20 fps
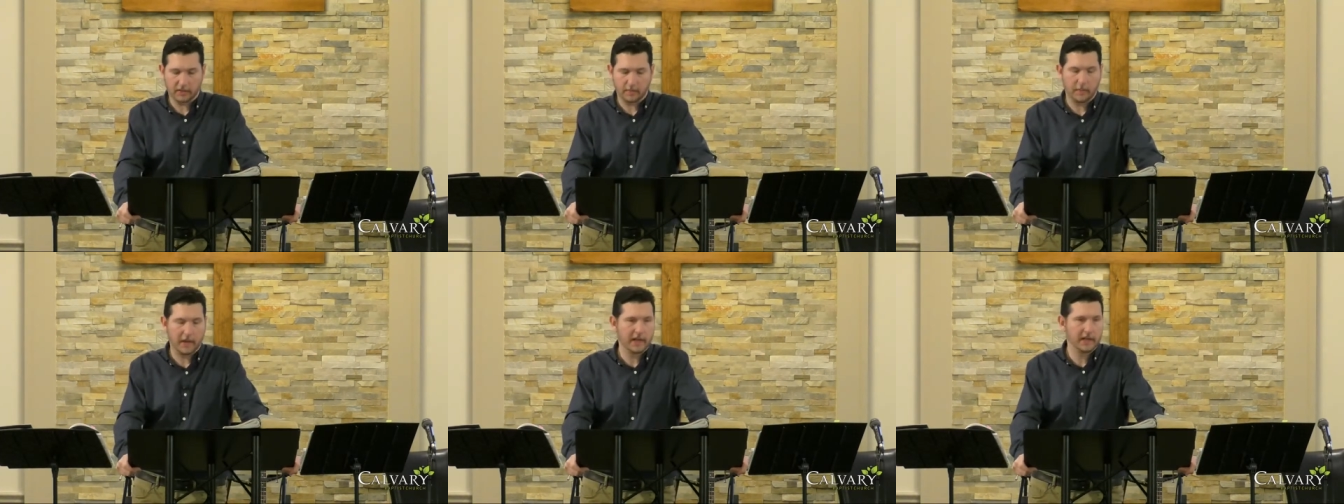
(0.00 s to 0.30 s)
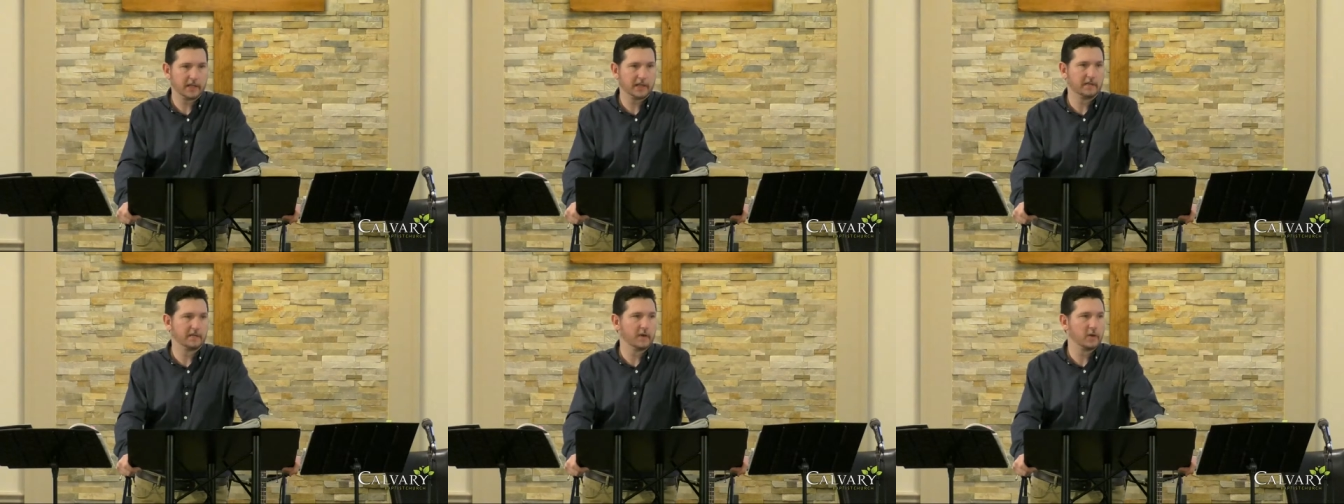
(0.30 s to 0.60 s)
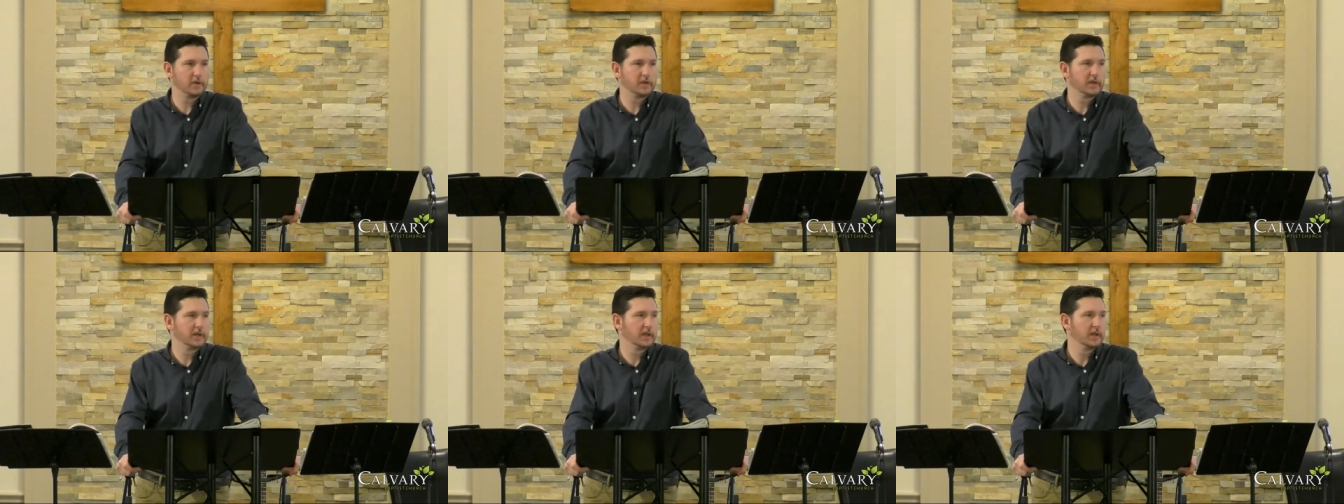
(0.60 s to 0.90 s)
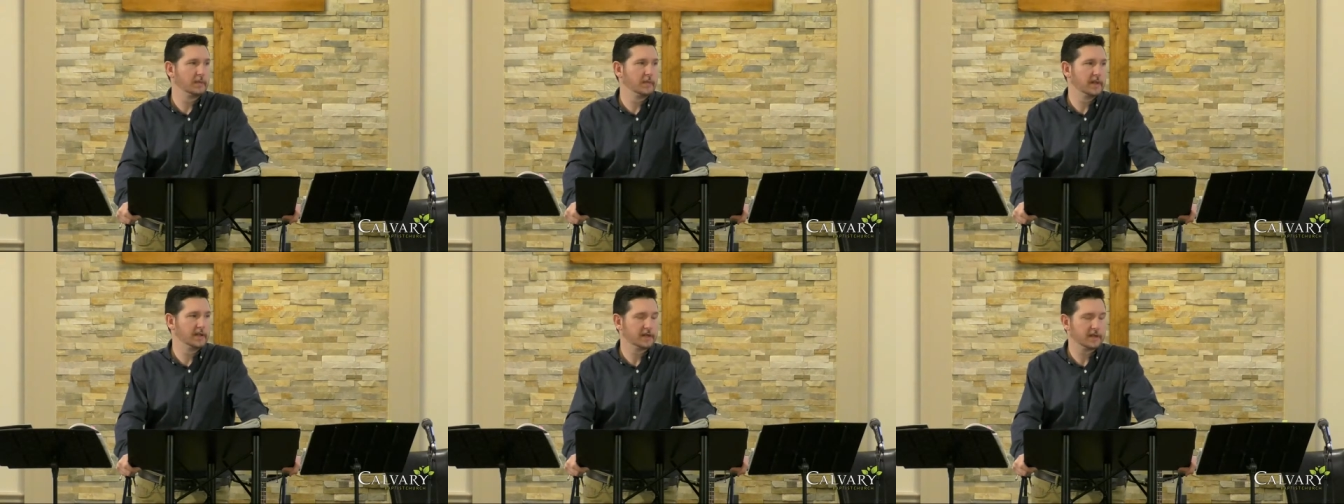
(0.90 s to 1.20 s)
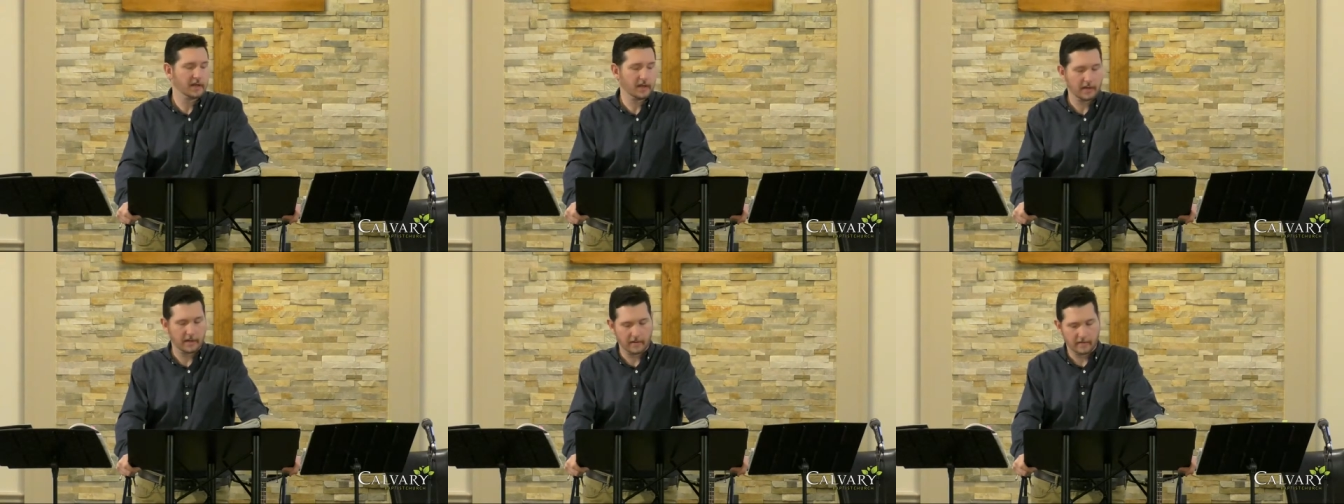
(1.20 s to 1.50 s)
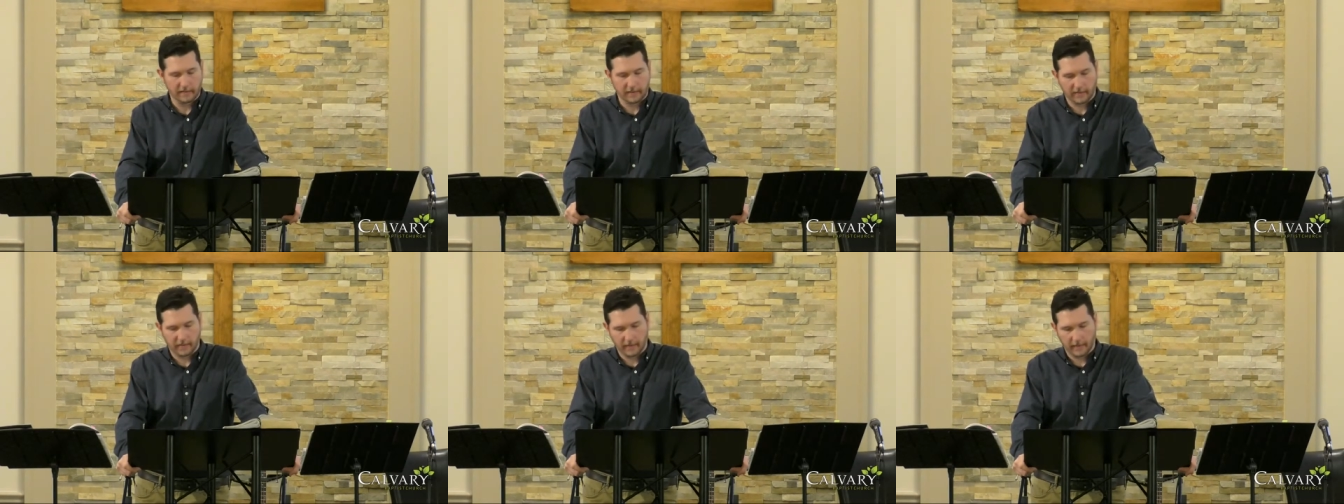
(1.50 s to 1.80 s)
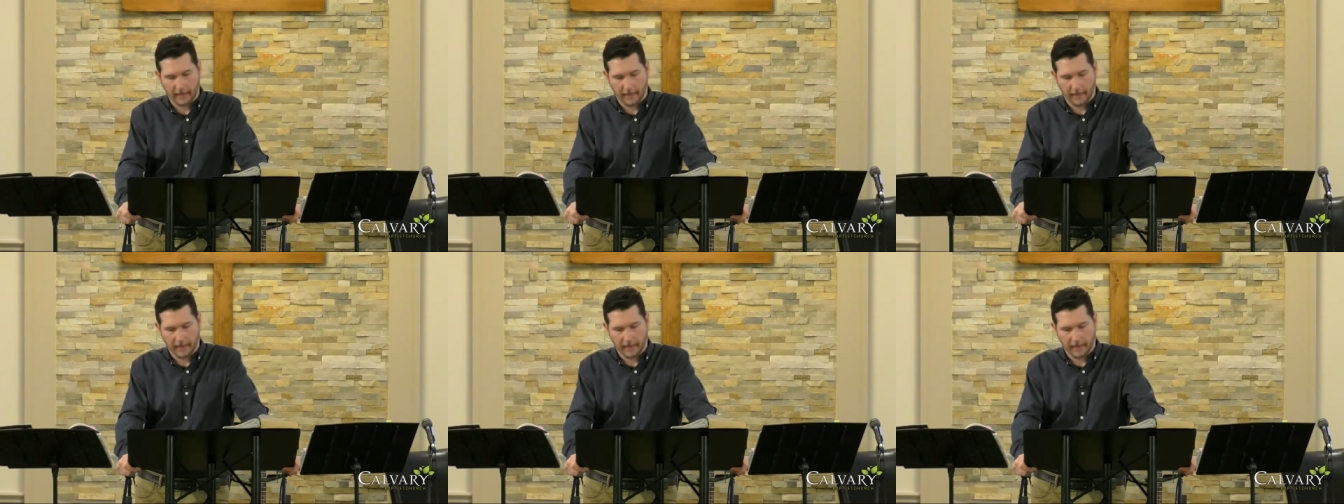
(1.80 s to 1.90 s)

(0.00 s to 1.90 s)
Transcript: minded devotion in the midst of